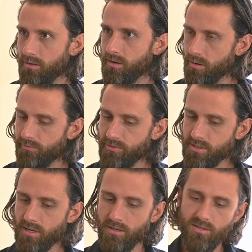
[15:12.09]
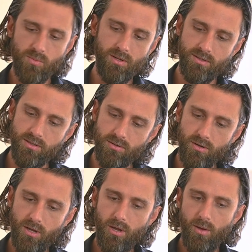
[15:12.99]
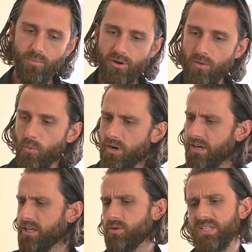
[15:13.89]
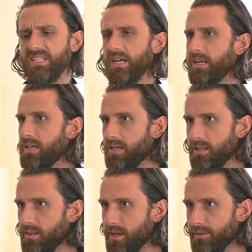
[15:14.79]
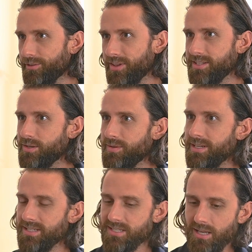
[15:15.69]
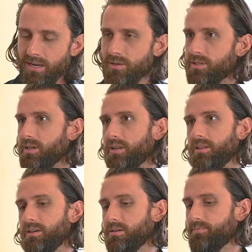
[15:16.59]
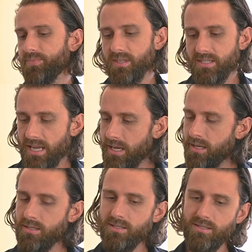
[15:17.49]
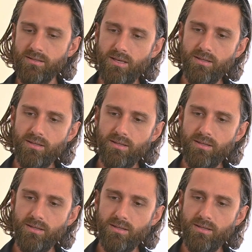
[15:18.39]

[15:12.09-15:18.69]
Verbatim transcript: You know, if as long as you're willing to put in the work and you study the other things that you need to study, you study the the science and,